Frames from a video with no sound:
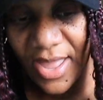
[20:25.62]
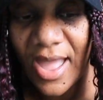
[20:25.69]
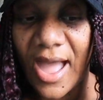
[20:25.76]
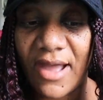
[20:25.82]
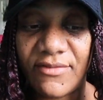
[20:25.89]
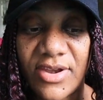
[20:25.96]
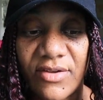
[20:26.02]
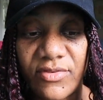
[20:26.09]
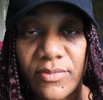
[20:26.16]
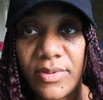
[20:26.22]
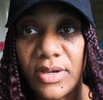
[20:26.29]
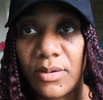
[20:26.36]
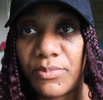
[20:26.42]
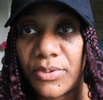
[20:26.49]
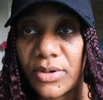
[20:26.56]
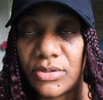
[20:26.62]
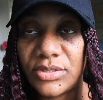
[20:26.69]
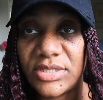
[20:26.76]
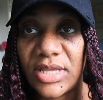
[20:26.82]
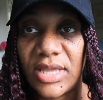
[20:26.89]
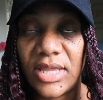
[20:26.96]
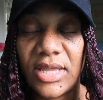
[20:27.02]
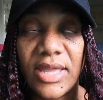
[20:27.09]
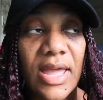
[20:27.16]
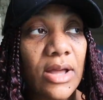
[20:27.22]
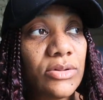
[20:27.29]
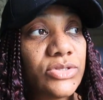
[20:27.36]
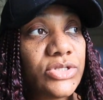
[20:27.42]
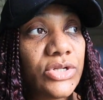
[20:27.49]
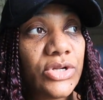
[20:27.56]
I've never been a protein
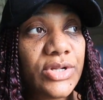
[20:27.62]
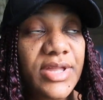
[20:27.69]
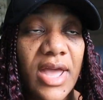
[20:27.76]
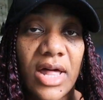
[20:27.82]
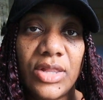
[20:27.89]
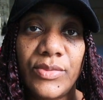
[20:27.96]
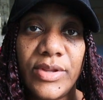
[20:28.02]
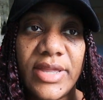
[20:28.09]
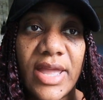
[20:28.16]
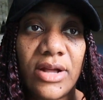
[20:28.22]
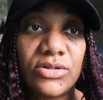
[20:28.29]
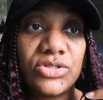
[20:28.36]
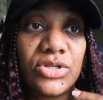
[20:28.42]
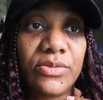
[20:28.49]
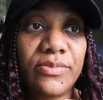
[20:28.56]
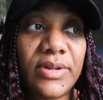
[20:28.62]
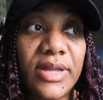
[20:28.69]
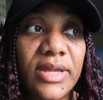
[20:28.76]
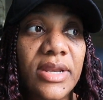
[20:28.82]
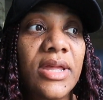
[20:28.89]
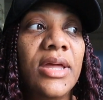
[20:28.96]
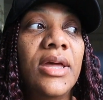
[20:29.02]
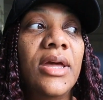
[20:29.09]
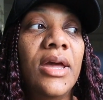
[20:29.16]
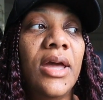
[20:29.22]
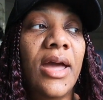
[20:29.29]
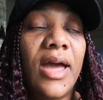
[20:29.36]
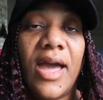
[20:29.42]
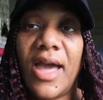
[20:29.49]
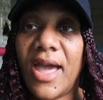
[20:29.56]
counter, calorie counter, but
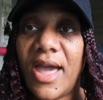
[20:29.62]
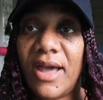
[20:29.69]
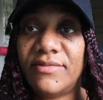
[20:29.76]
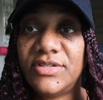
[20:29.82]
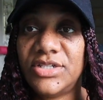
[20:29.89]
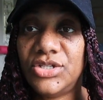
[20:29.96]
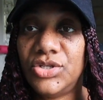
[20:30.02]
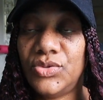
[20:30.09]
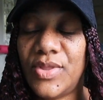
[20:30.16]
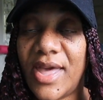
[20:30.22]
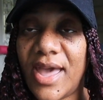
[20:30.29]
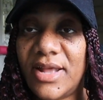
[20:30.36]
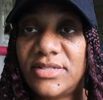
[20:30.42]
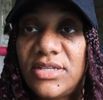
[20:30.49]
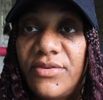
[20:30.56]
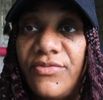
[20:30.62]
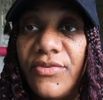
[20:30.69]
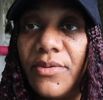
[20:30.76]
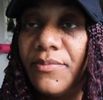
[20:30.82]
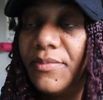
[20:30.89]
I have to do that for